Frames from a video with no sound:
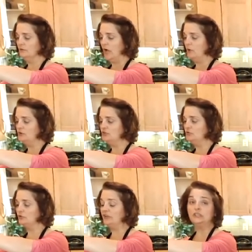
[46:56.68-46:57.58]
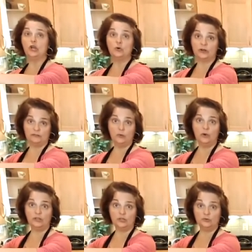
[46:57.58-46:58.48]
I would do Greek yogurt if you
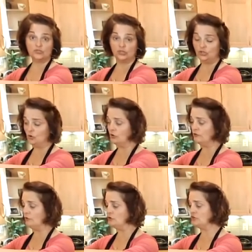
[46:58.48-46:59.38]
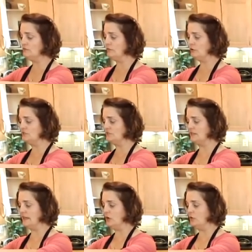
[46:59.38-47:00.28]
want to use a yogurt version versus
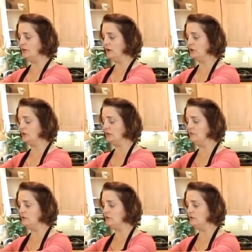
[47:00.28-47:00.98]
a coconut cream